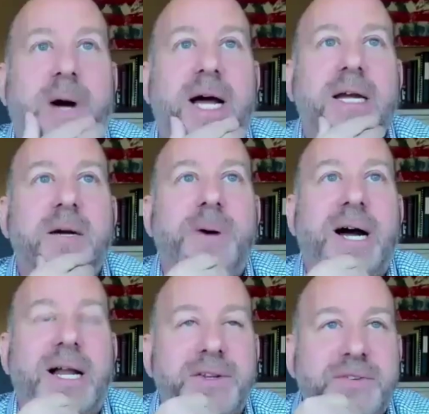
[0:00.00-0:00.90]
buy a
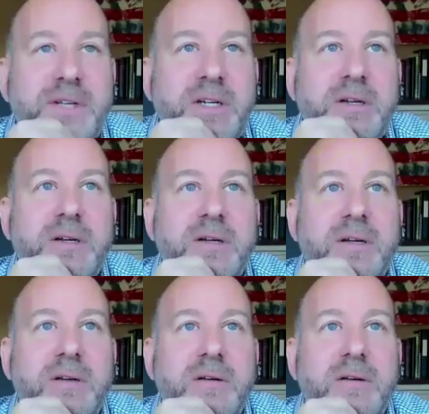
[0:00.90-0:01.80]
policy
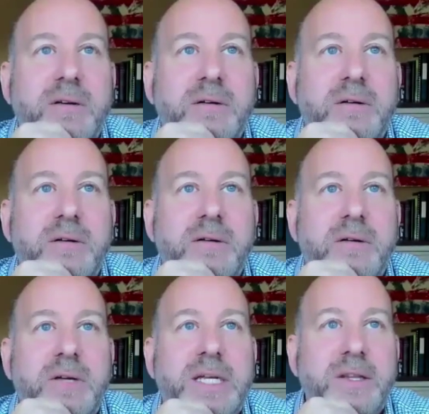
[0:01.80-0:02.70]

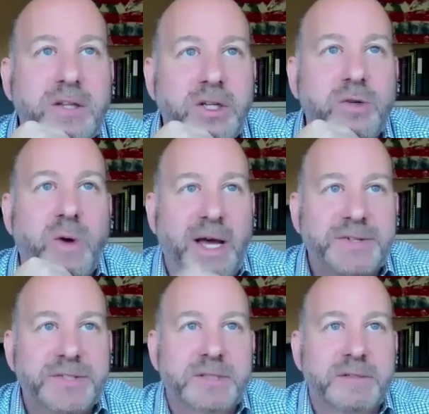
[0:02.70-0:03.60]
in the
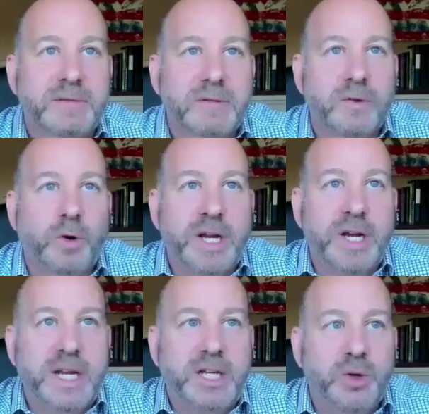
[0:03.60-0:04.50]
U.S. or
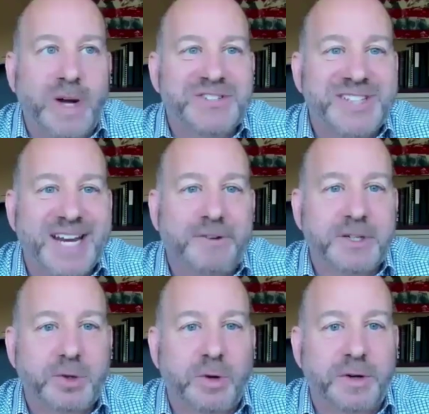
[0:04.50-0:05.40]
in a U.S.
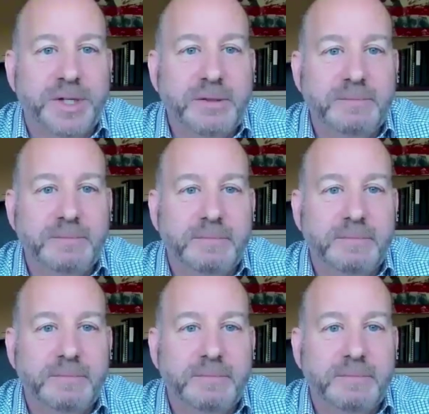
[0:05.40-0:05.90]
territory,